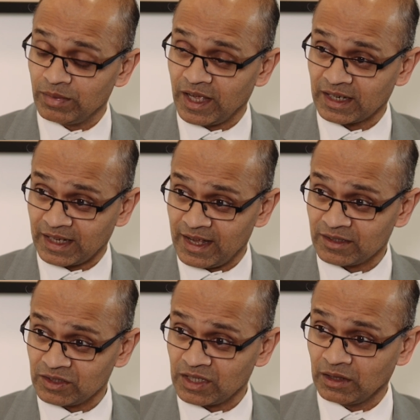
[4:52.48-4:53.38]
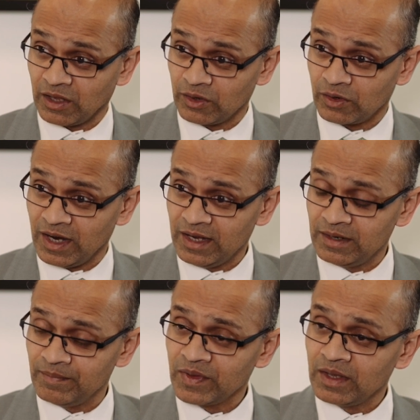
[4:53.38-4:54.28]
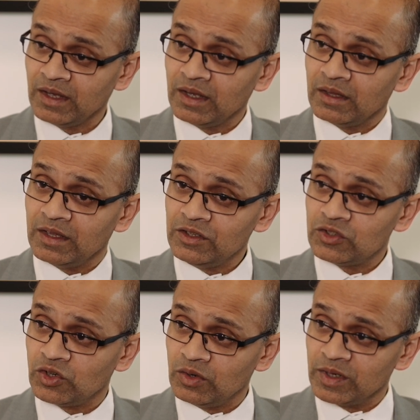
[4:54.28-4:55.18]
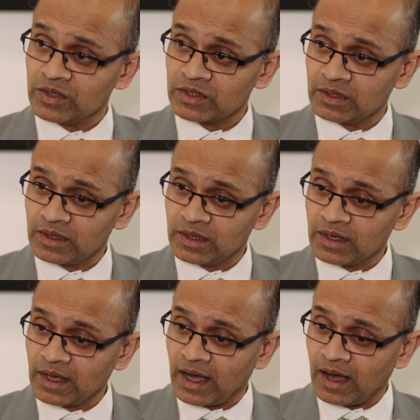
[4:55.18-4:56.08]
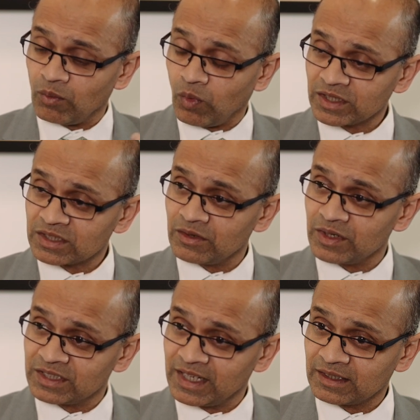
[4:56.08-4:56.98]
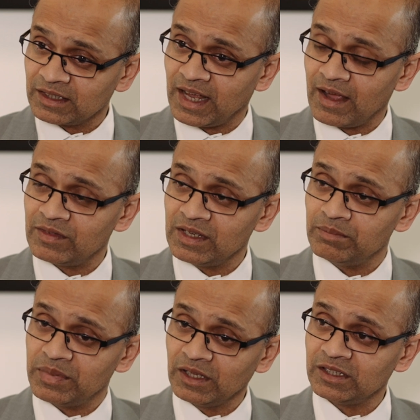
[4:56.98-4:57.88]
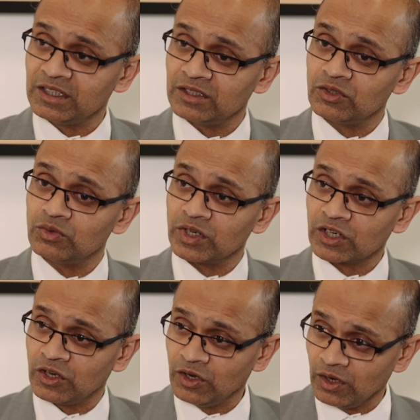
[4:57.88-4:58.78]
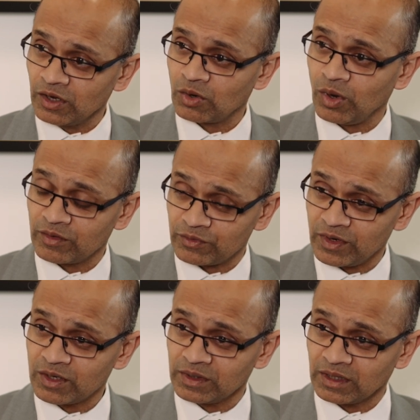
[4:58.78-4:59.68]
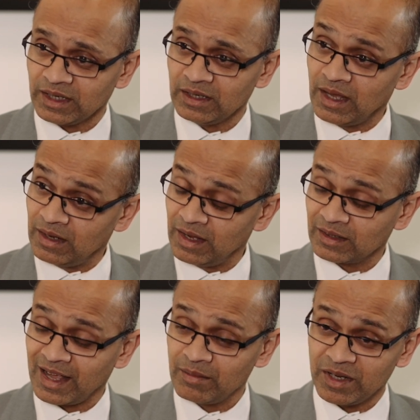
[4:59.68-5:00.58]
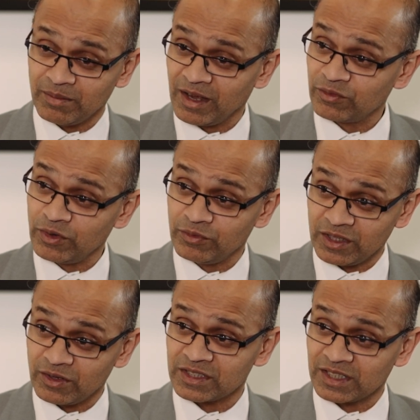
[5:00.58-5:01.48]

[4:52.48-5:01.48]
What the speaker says: of bladder cancers are low grade. These tumours, once they're resected, have the ability to recur quite frequently, and it can be about 50 to